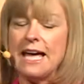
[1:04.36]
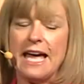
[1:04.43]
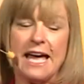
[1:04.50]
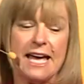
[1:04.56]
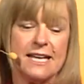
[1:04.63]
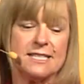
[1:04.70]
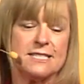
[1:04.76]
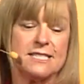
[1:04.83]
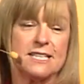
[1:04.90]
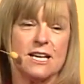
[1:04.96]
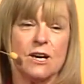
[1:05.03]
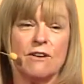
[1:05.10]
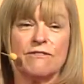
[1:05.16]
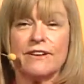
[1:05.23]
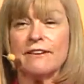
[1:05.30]
And
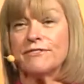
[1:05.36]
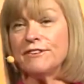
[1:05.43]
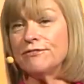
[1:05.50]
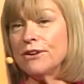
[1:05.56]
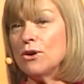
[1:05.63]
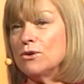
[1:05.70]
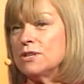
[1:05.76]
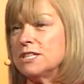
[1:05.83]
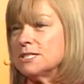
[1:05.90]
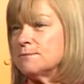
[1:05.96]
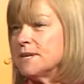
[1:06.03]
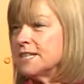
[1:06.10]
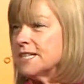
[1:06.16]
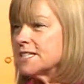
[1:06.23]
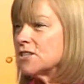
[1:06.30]
fluffy floaties
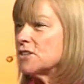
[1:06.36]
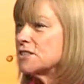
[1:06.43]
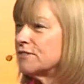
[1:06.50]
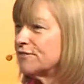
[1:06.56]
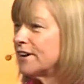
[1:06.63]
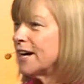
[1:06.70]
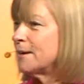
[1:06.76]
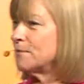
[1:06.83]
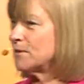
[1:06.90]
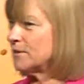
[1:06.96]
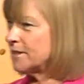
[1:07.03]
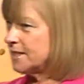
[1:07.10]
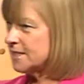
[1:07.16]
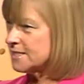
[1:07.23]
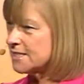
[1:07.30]
mean there's lots of fiber
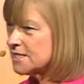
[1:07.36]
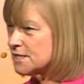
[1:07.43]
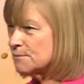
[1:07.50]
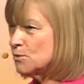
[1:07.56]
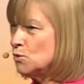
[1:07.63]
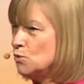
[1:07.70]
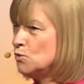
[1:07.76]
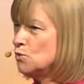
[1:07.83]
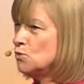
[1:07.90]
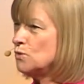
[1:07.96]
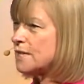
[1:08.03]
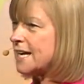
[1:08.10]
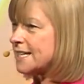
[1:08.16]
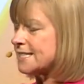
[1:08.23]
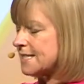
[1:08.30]
and it's a
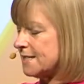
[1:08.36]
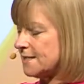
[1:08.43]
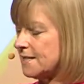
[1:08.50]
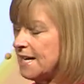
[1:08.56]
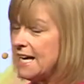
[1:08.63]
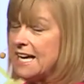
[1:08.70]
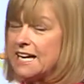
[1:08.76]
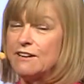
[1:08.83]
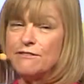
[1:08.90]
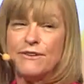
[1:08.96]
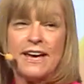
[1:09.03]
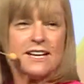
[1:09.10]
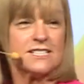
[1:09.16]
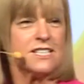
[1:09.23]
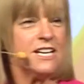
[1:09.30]
smooth exit. In
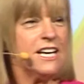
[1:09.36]
fact,